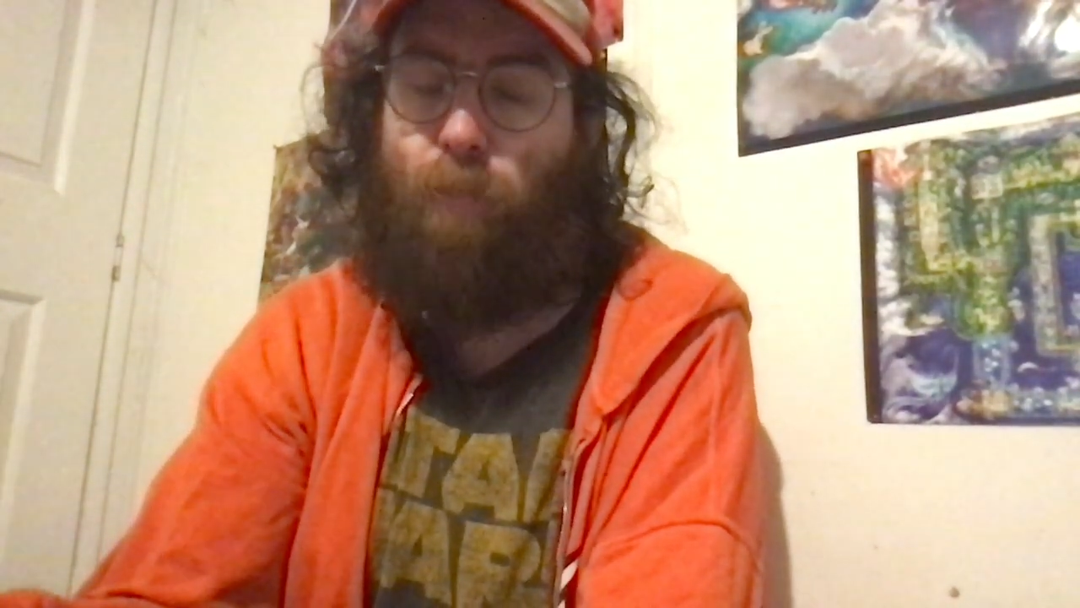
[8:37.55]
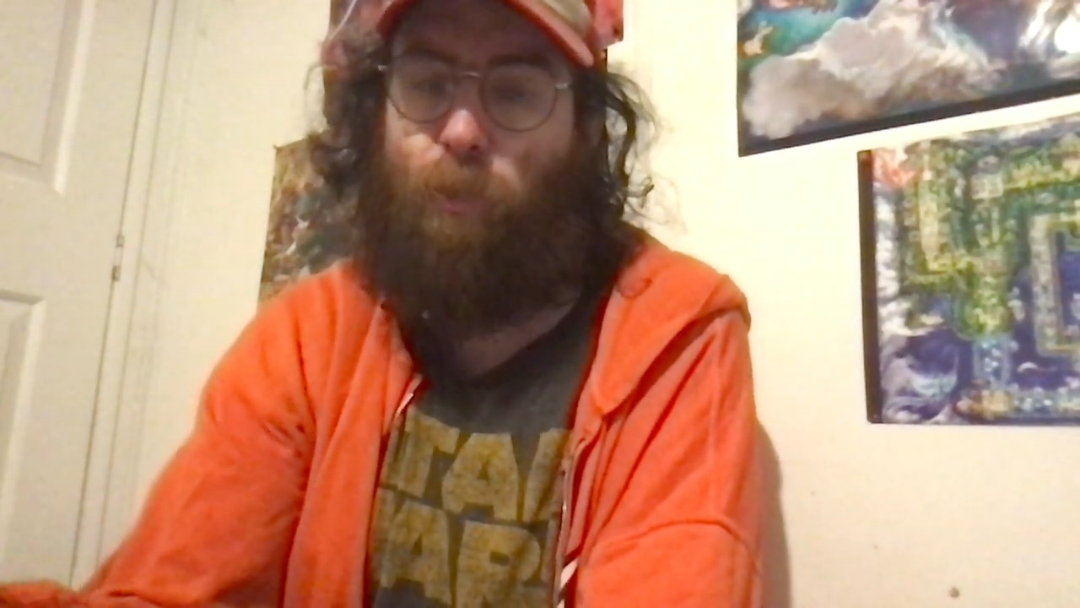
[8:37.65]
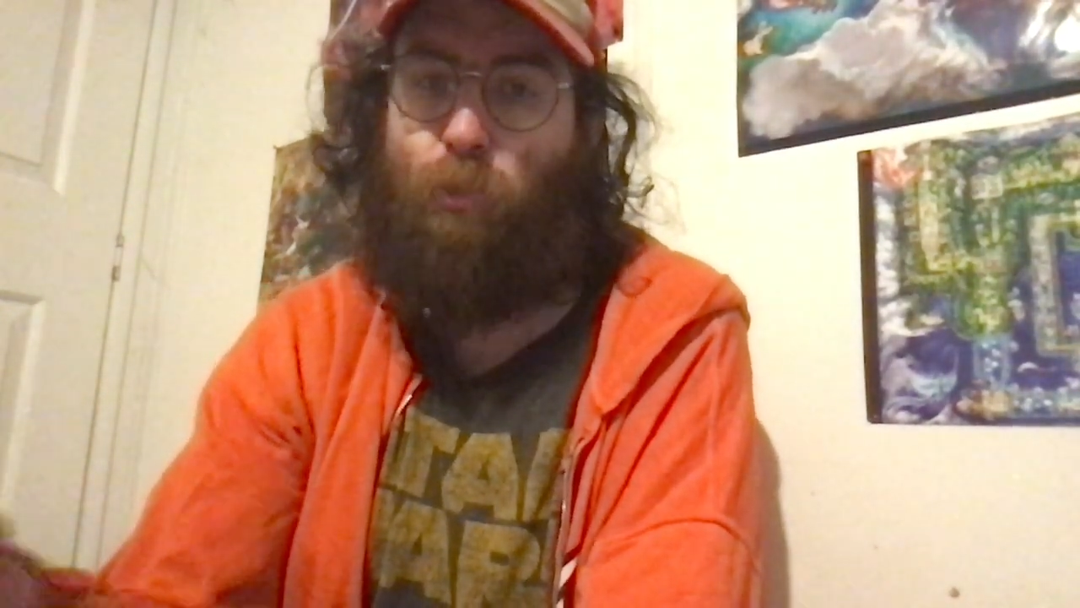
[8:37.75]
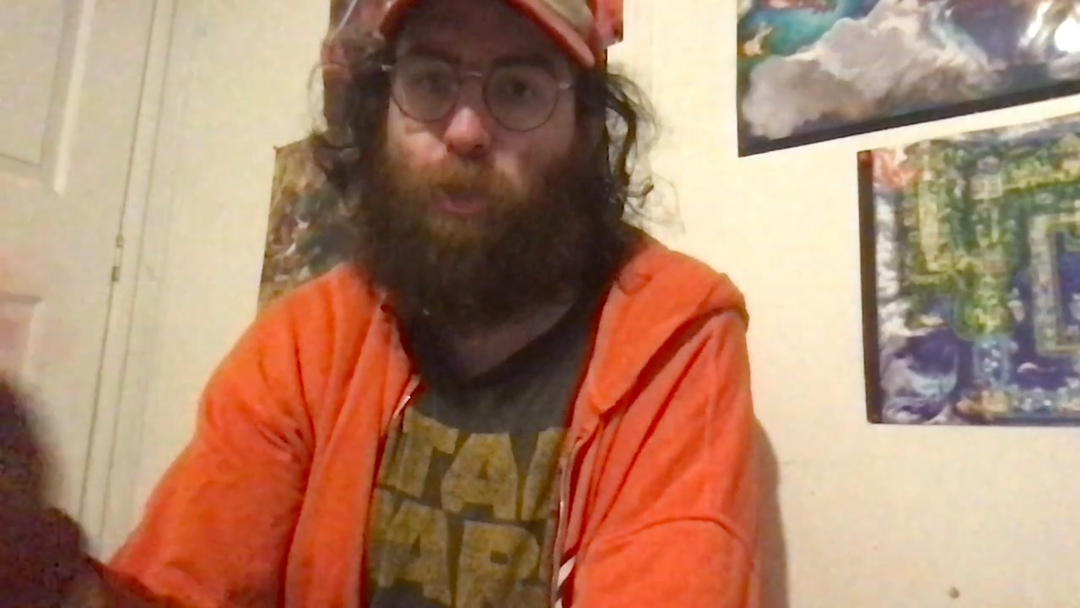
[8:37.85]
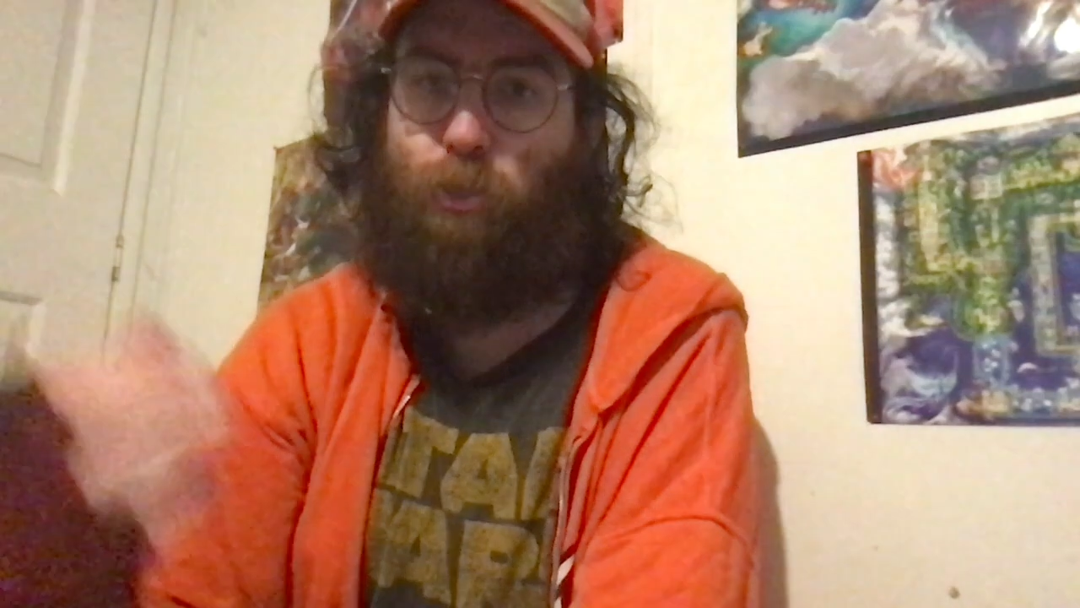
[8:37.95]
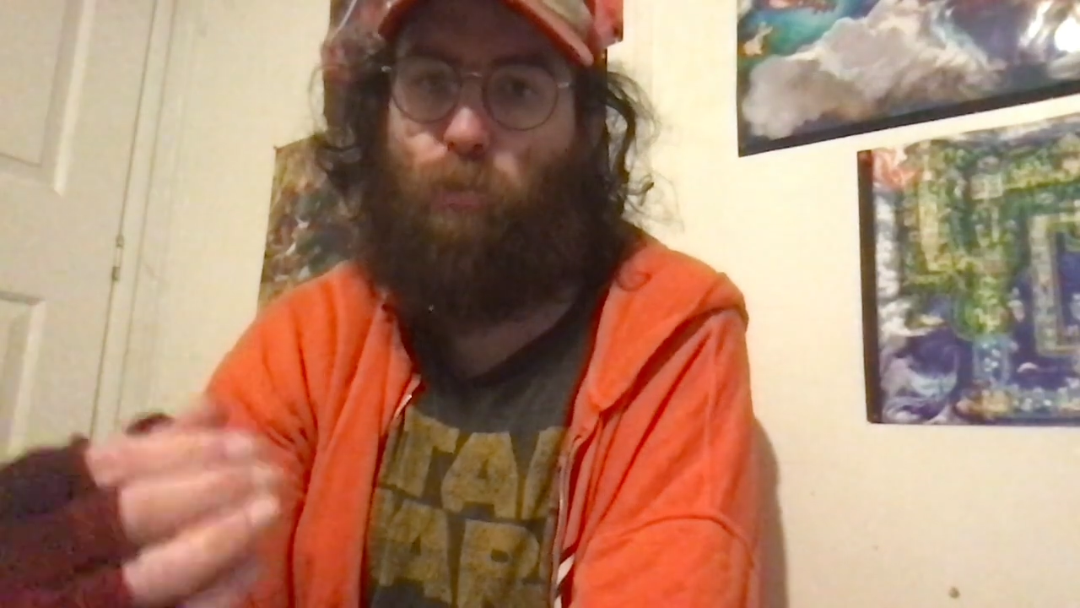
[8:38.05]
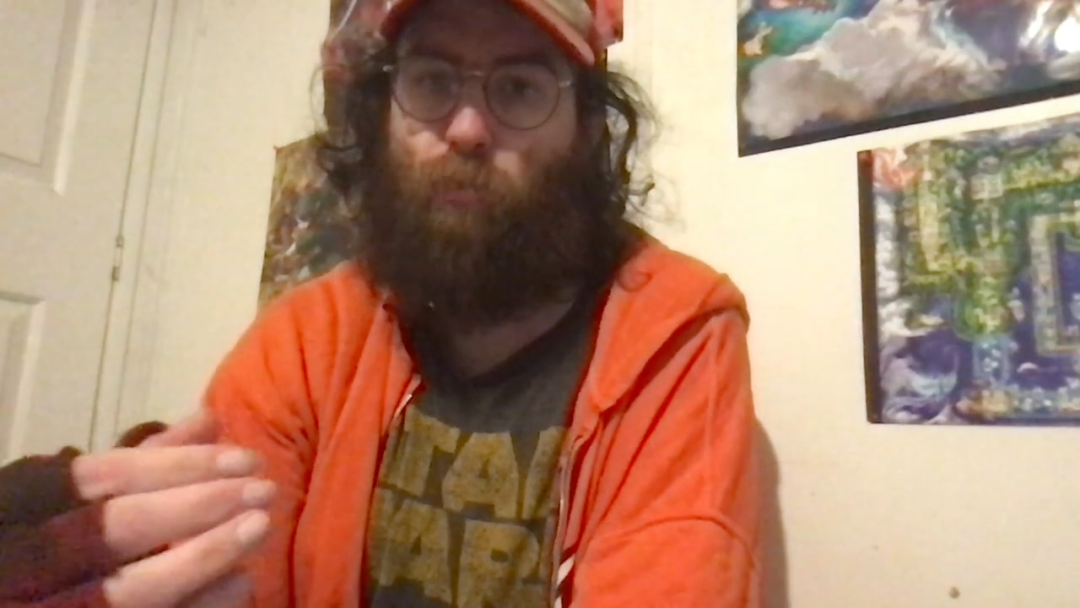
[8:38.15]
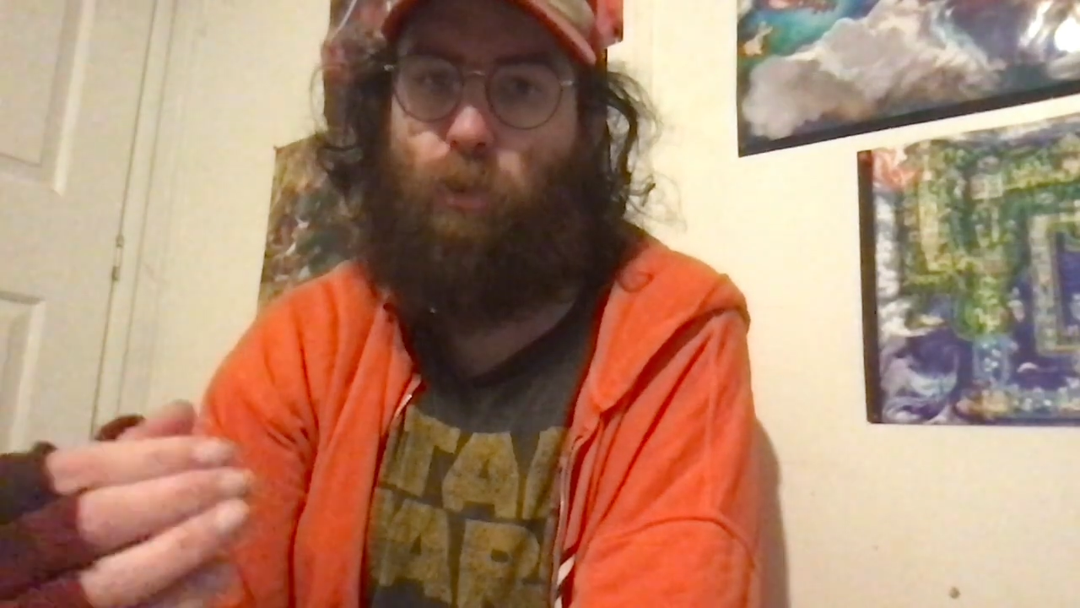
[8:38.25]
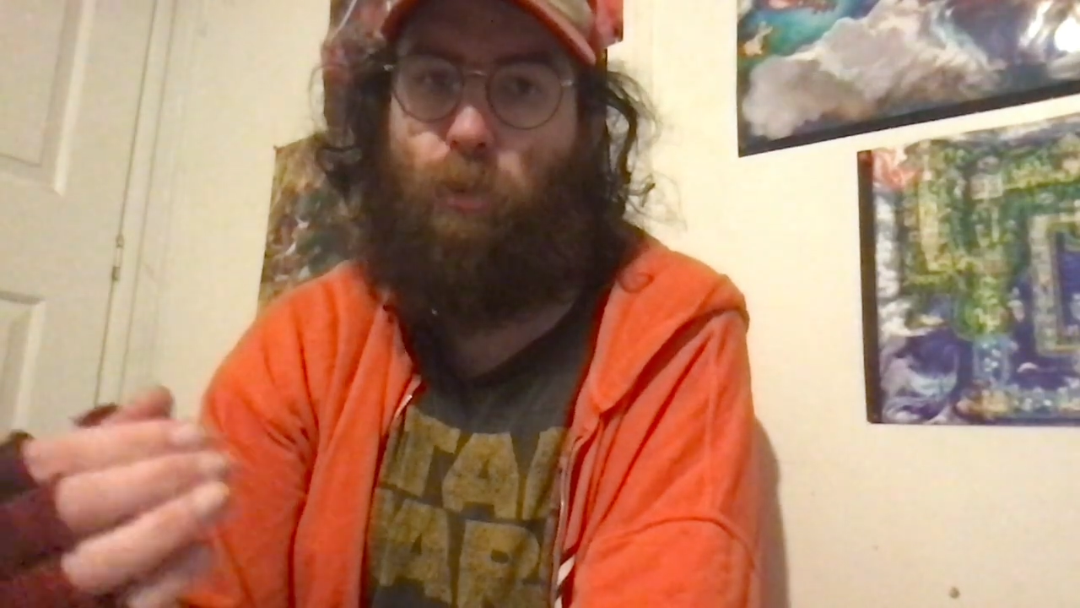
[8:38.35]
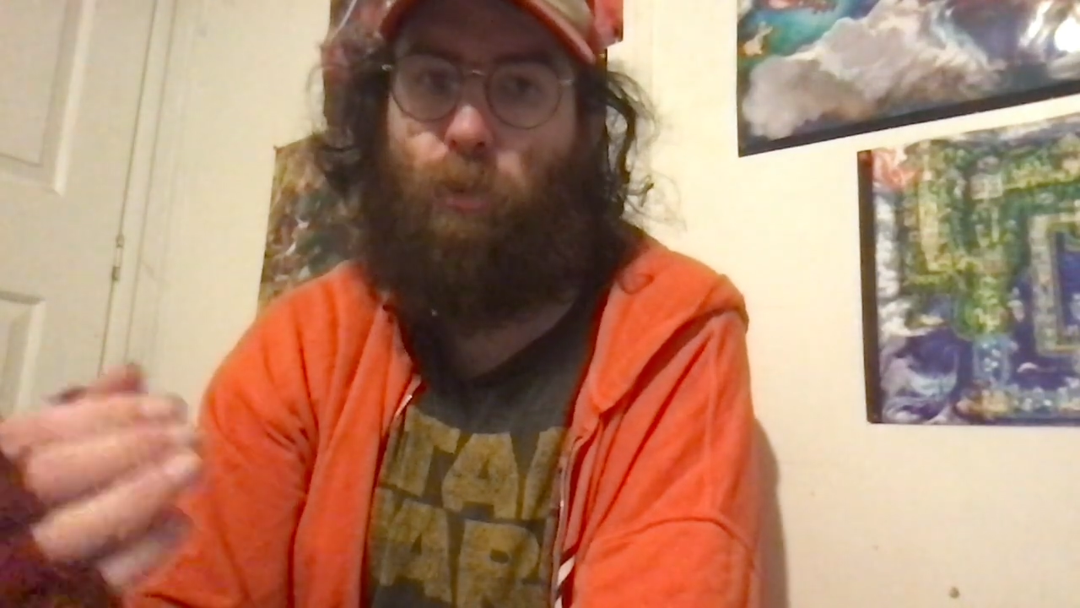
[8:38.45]
Michael Jackson
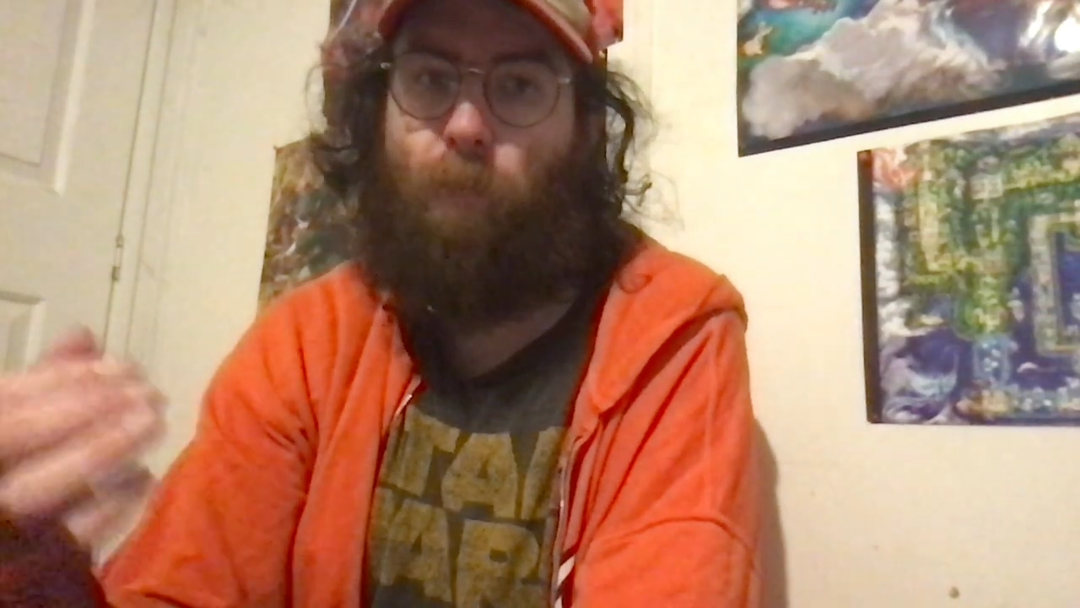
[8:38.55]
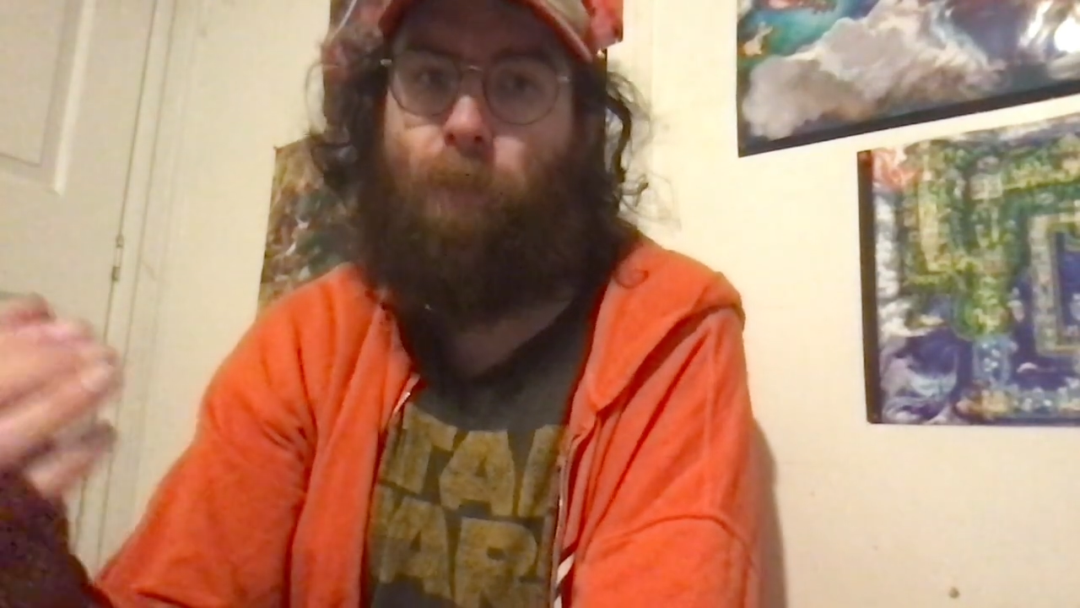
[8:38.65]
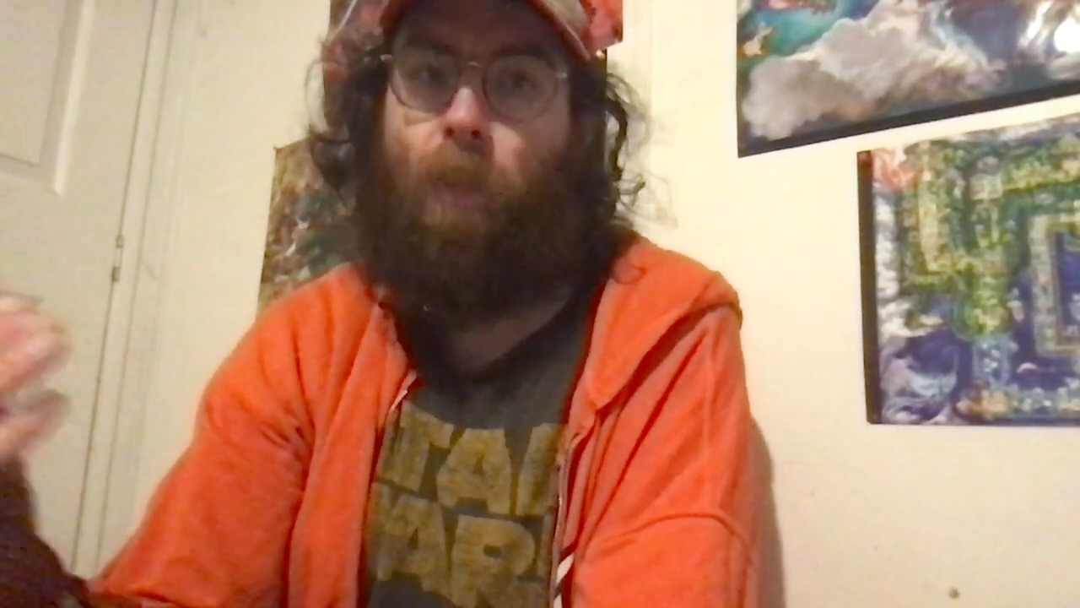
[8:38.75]
Thriller,